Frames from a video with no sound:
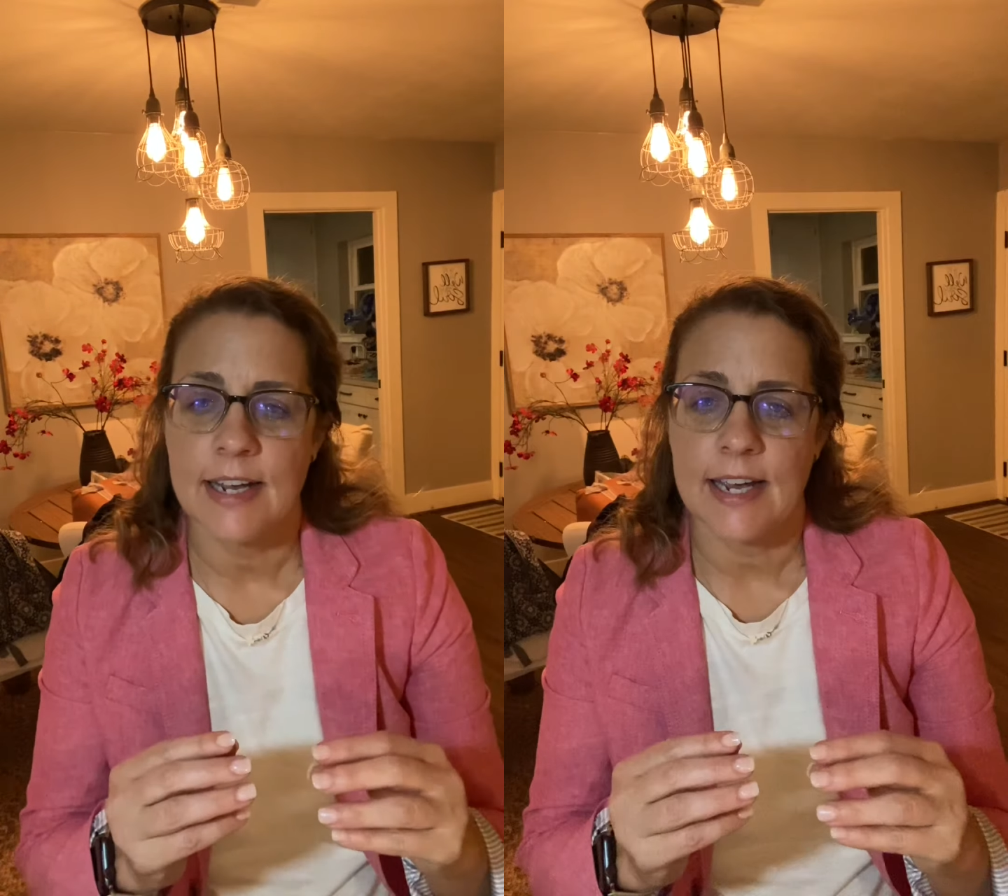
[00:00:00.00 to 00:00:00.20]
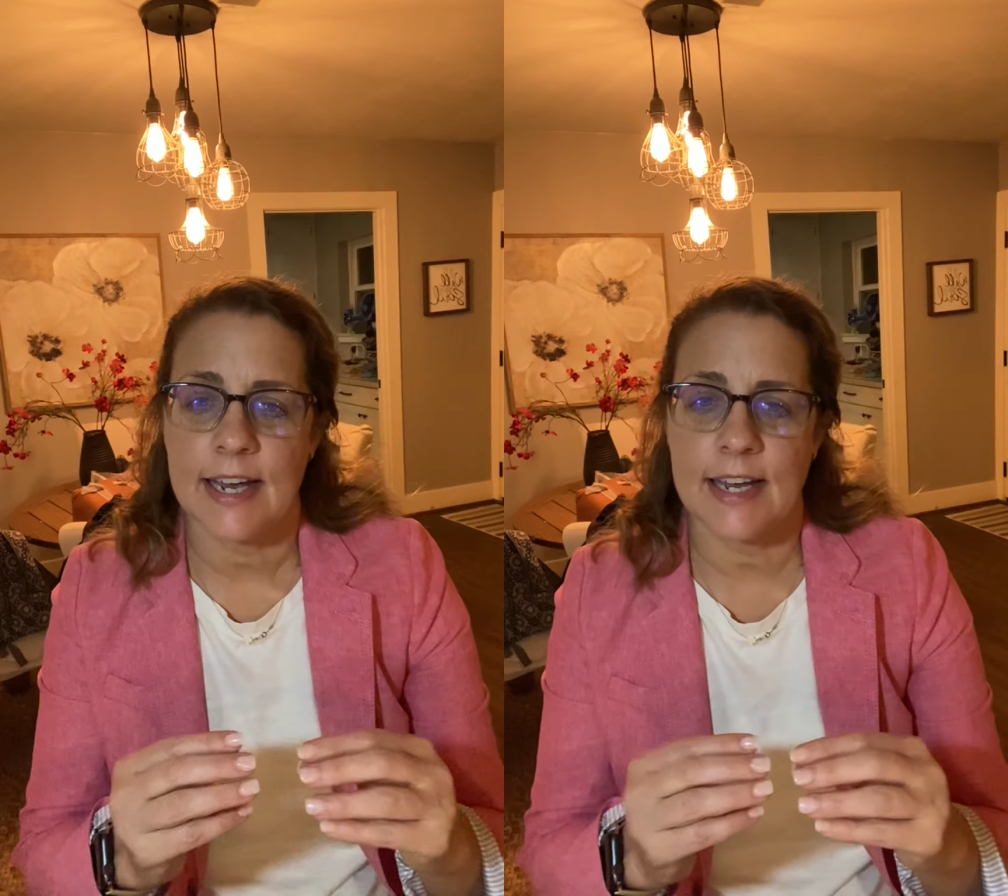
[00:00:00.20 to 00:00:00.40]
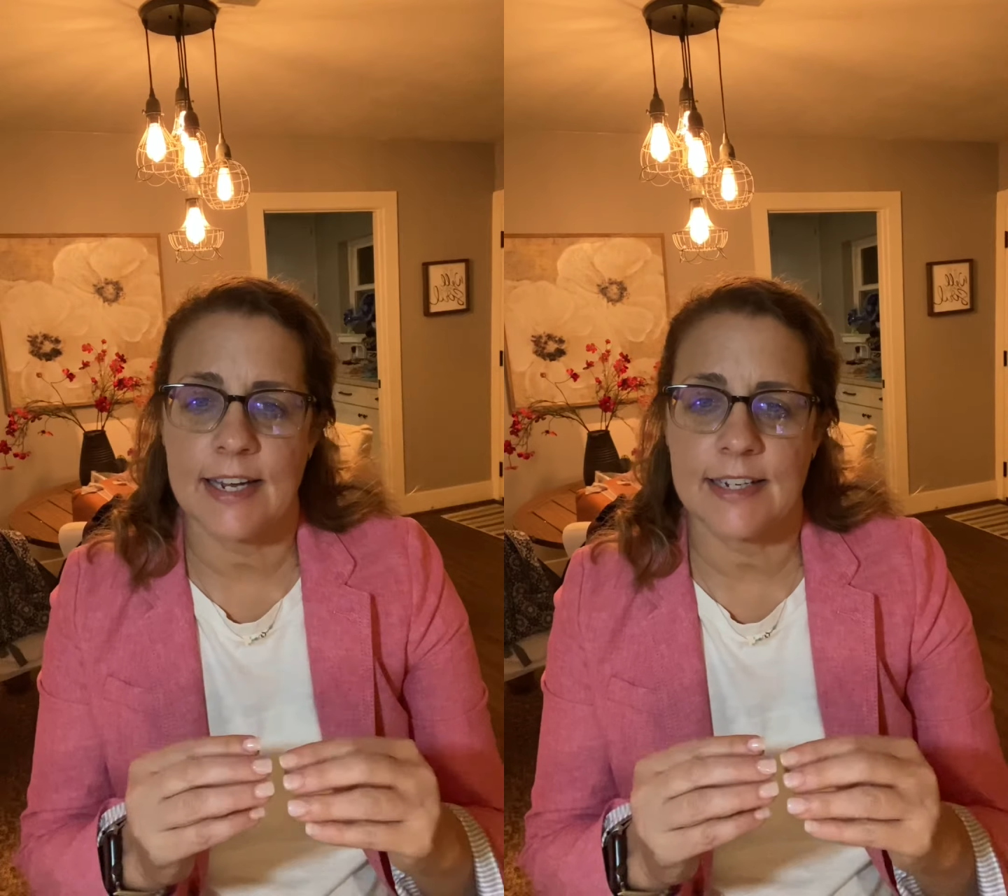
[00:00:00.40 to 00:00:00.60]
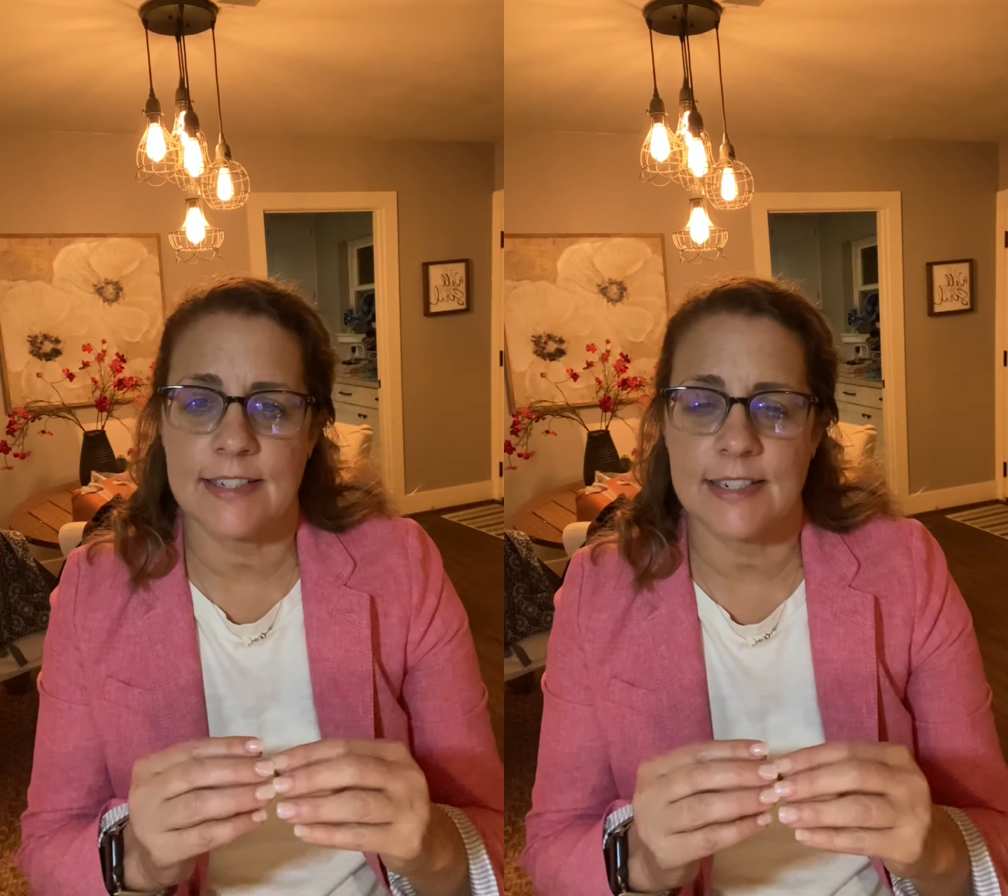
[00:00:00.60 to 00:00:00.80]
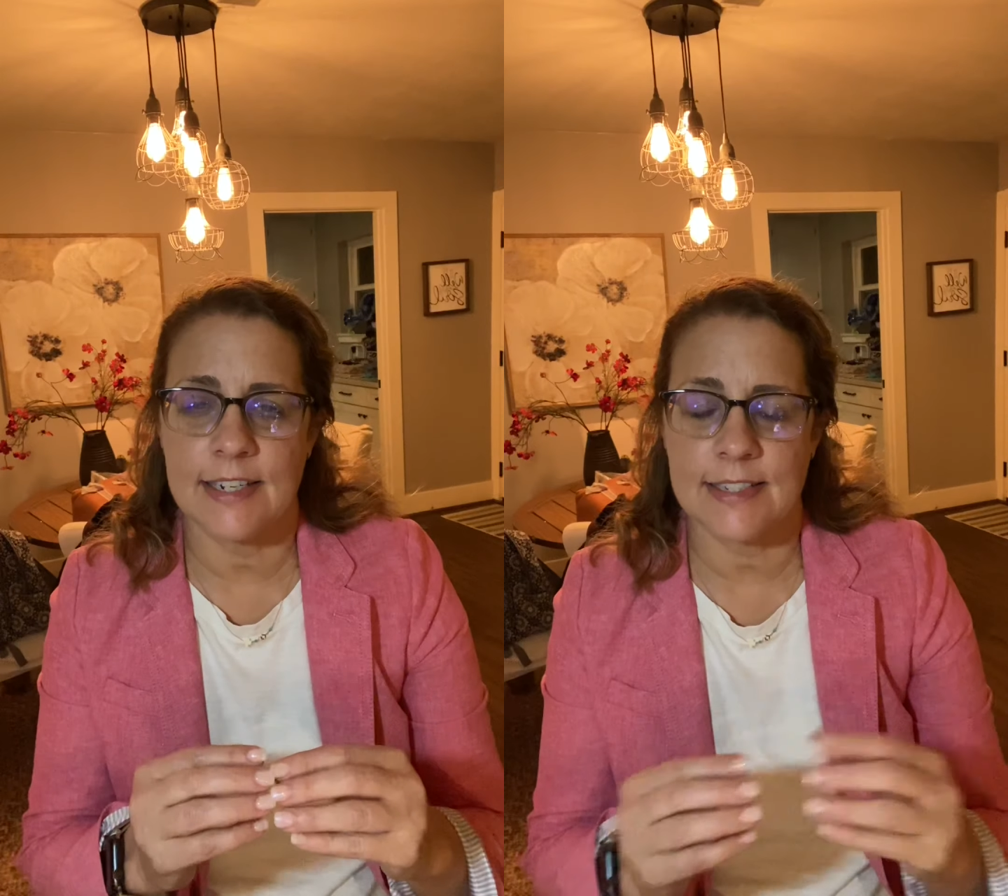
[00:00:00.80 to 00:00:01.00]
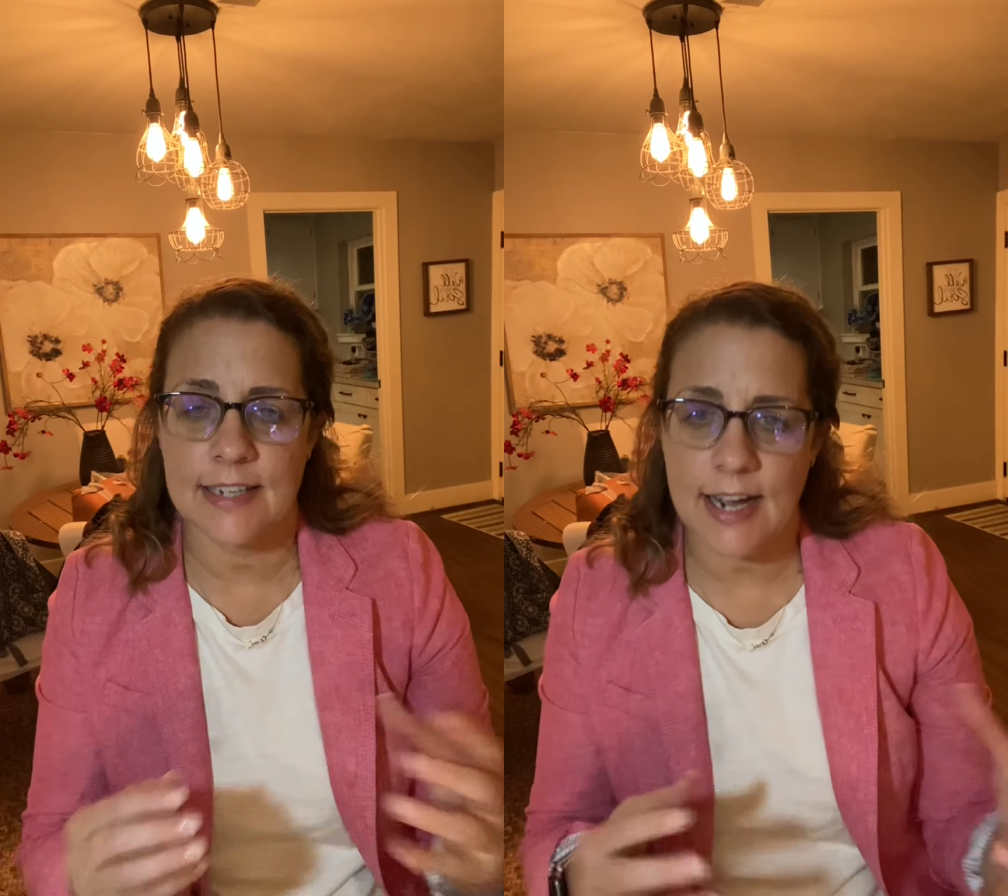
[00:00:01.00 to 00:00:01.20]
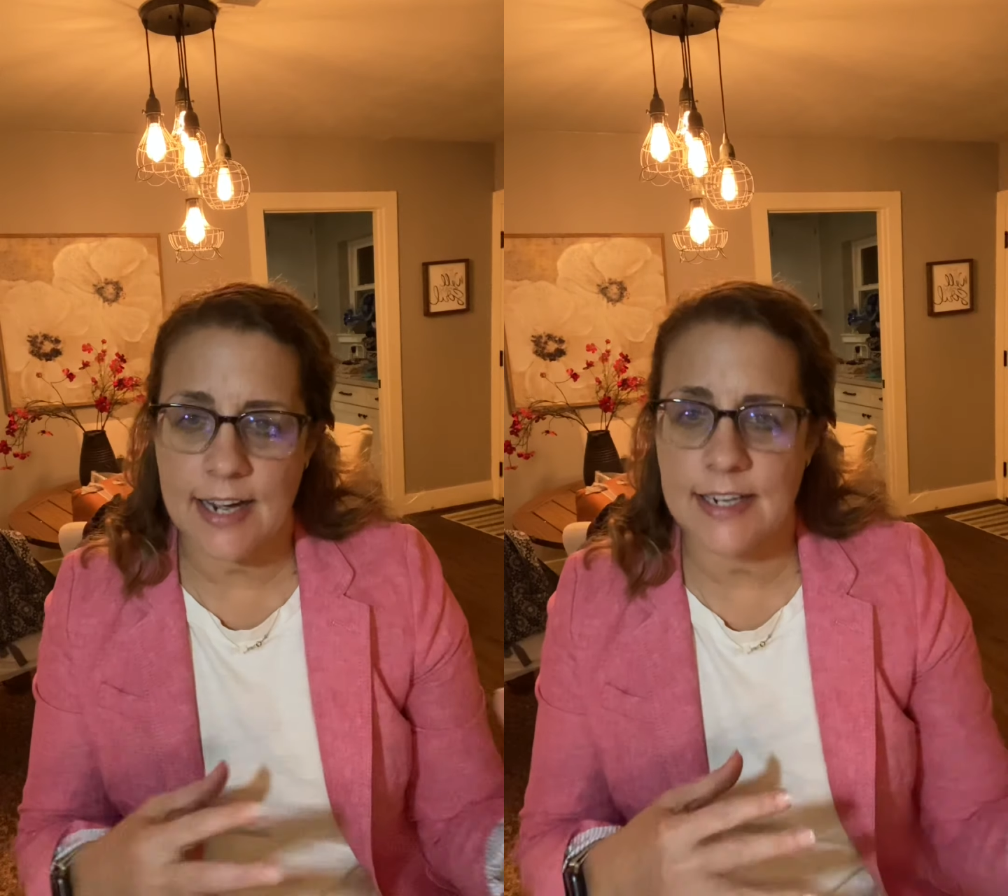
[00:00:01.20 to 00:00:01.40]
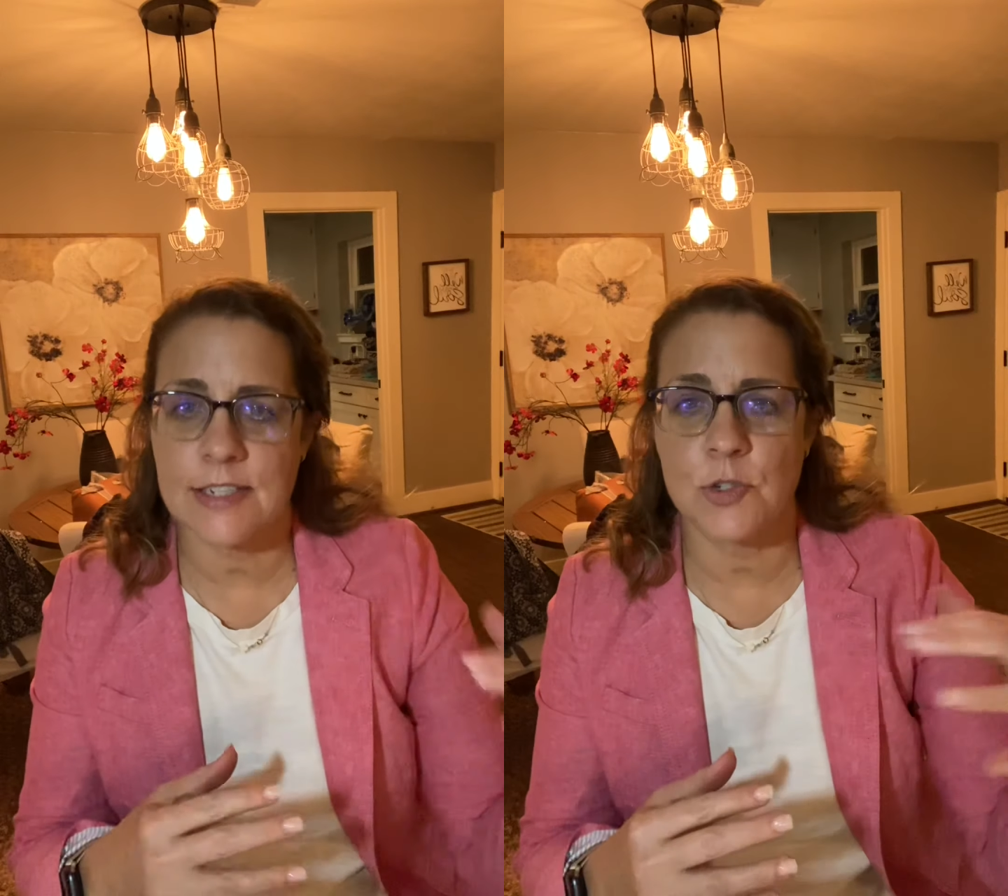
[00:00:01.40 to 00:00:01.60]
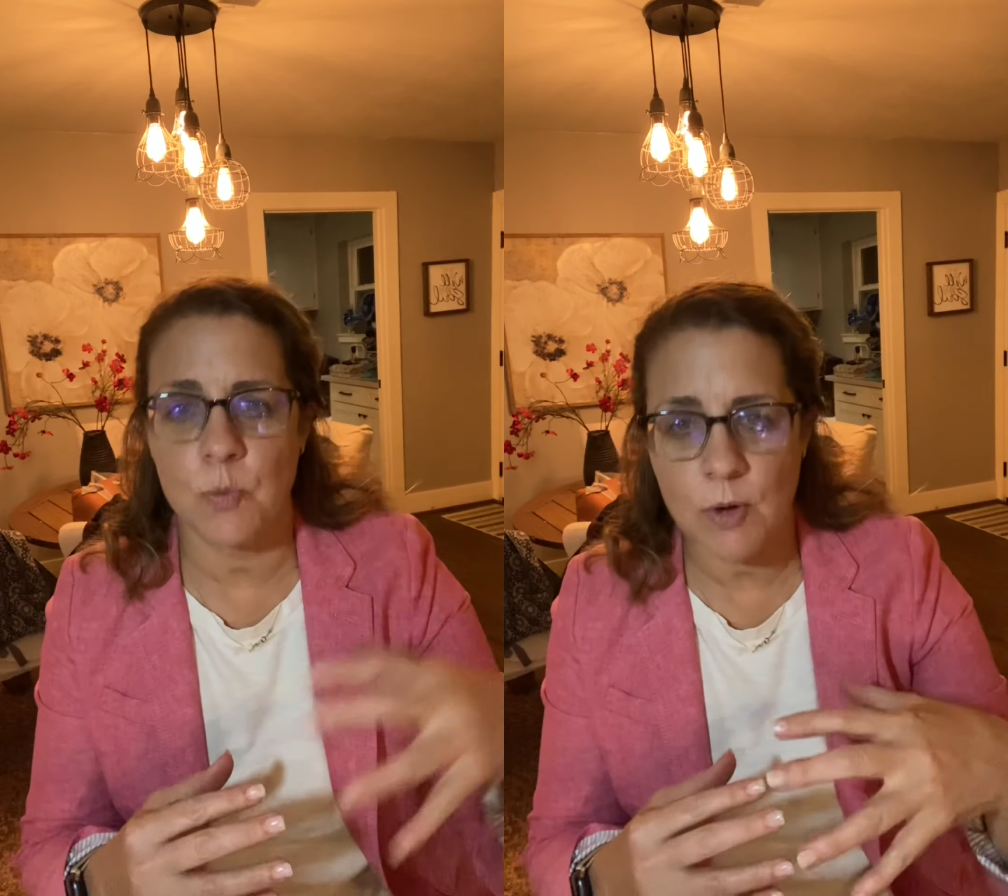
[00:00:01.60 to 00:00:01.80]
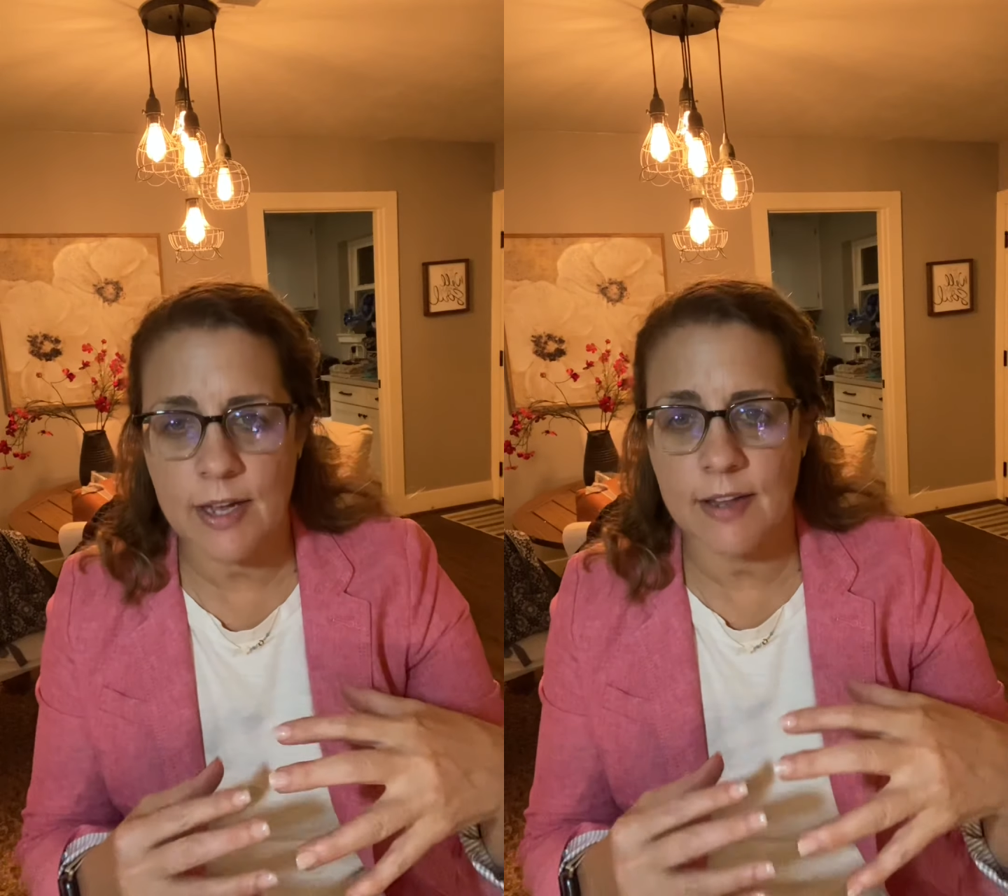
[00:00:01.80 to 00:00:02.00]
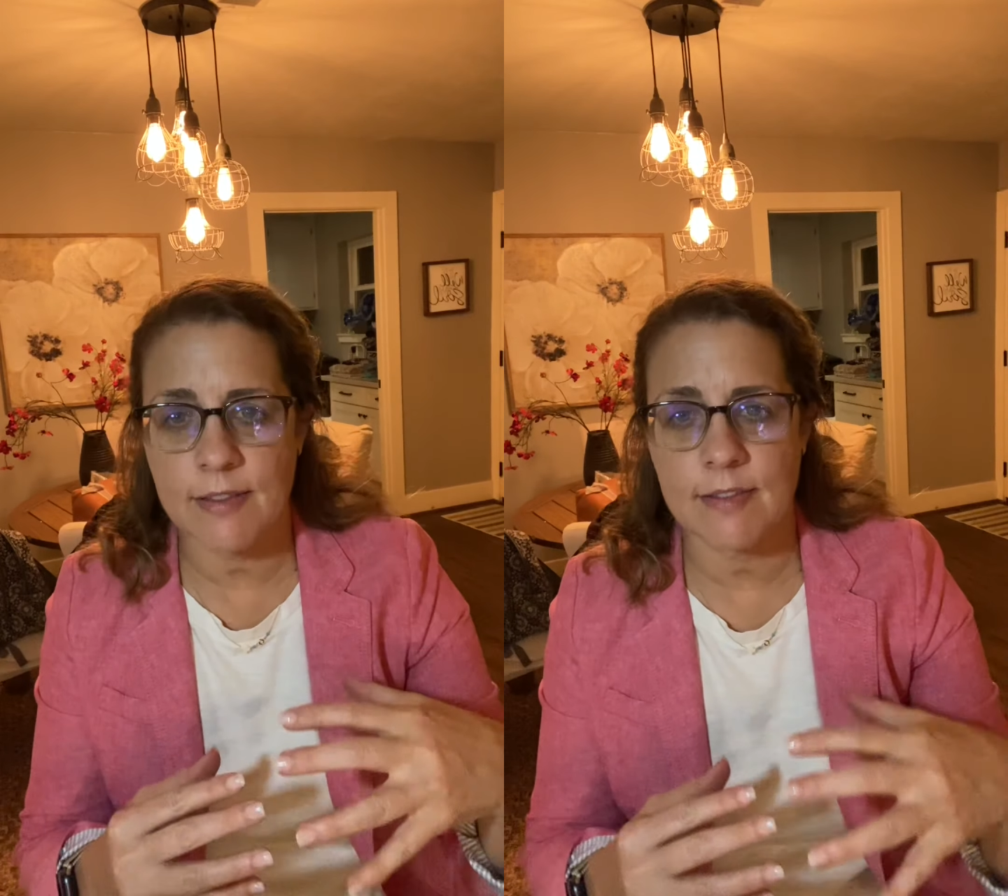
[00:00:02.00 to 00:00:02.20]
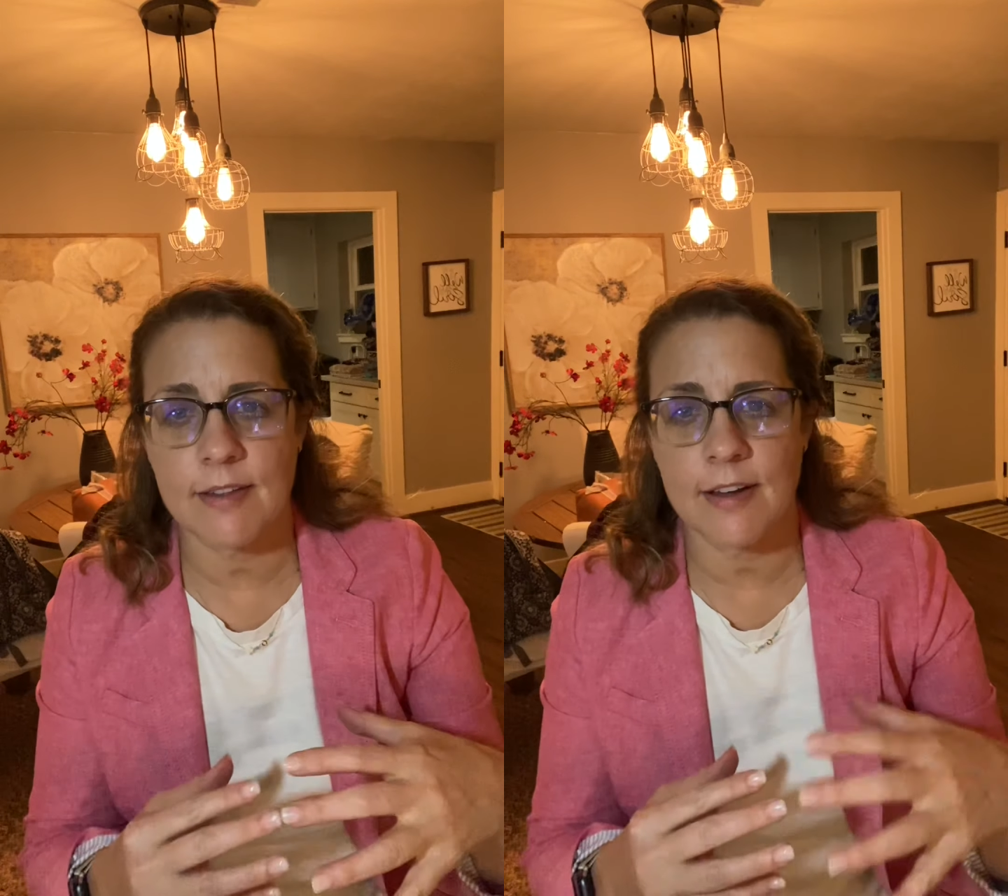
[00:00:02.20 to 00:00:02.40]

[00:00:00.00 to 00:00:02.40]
and it ties with